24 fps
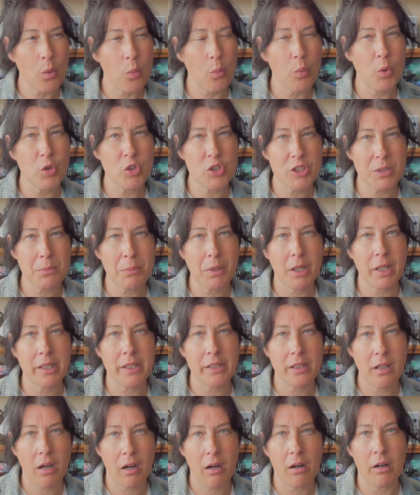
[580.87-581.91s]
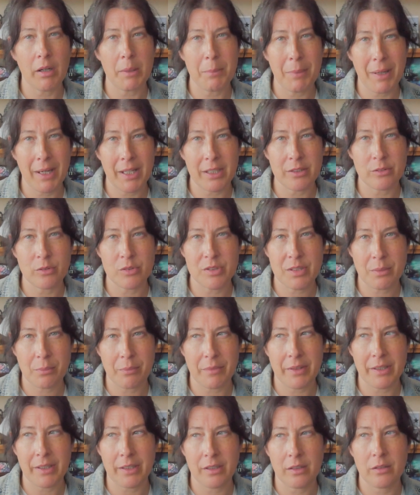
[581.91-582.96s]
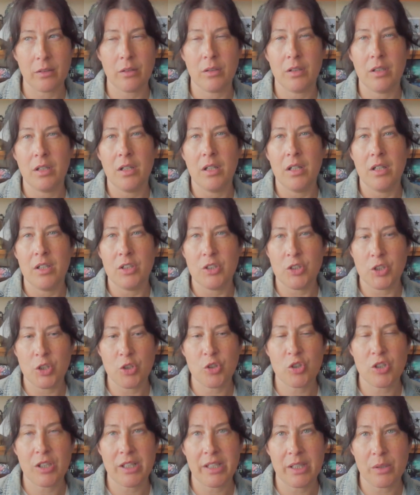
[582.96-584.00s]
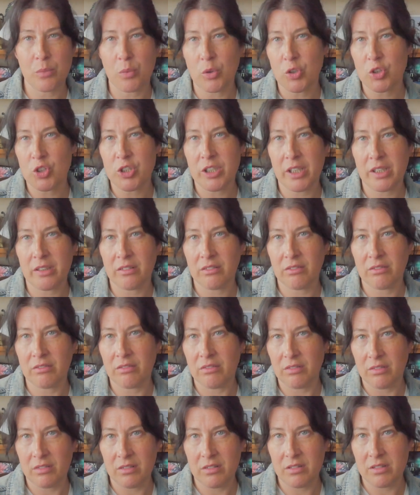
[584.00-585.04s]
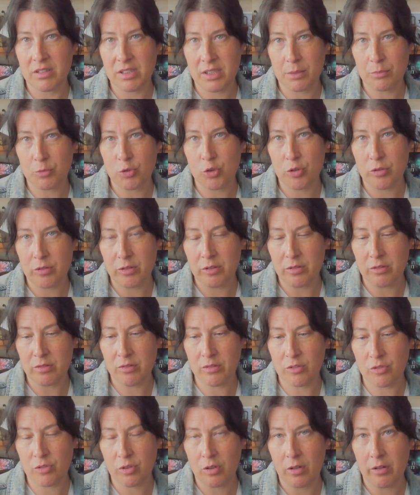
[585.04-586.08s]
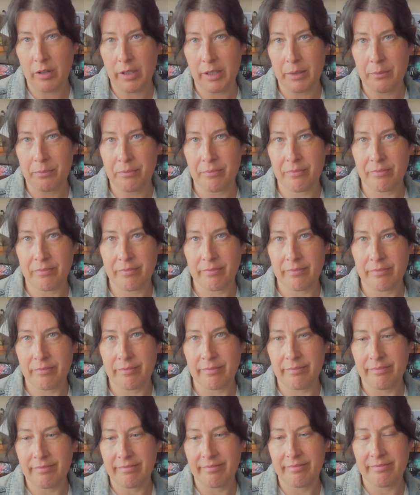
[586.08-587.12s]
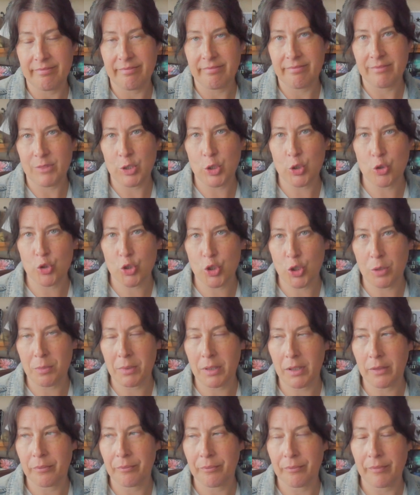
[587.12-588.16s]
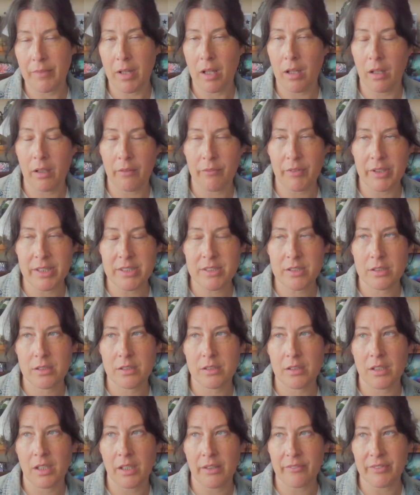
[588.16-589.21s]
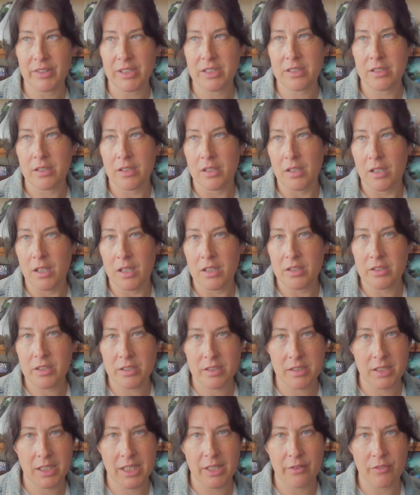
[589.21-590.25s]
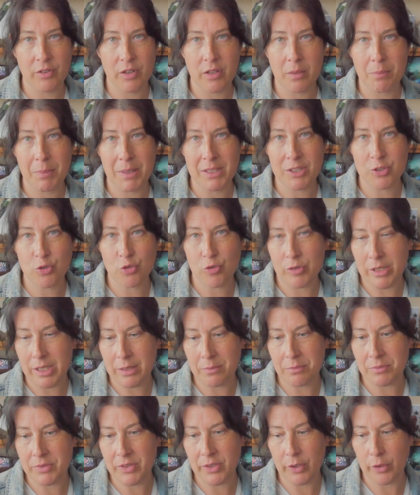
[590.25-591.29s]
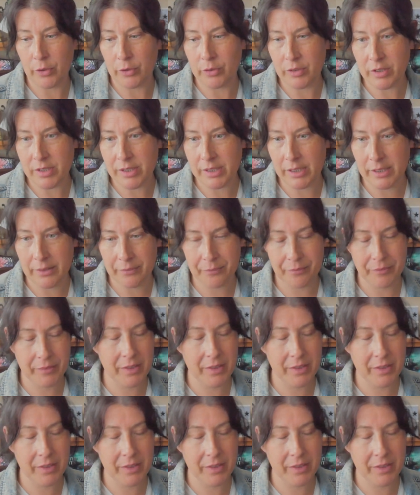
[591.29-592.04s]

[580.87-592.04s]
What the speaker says: watching my iPad or something, usually watching some true crime YouTuber. Love it. Doesn't give you the best dreams though, does it?